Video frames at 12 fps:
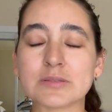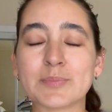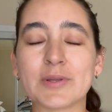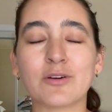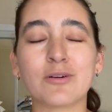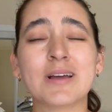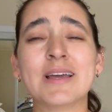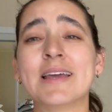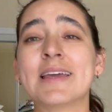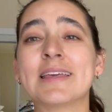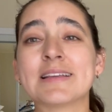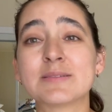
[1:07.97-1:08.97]
Pero
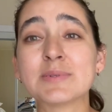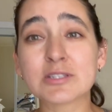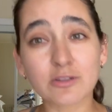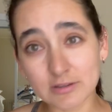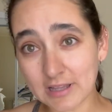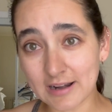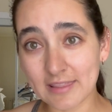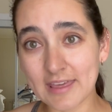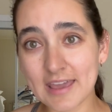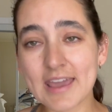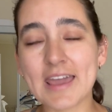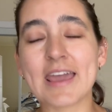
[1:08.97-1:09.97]
ya se me hizo
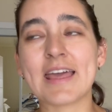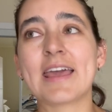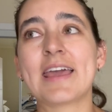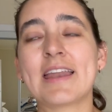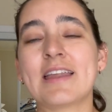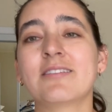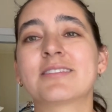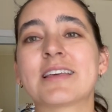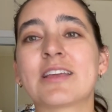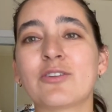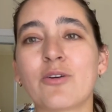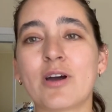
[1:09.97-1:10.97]
tarde and I was
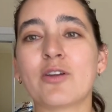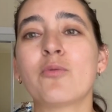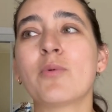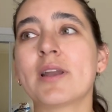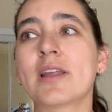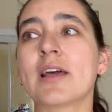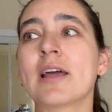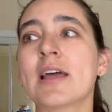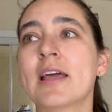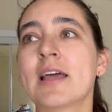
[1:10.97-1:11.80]
like, no, I don't wanna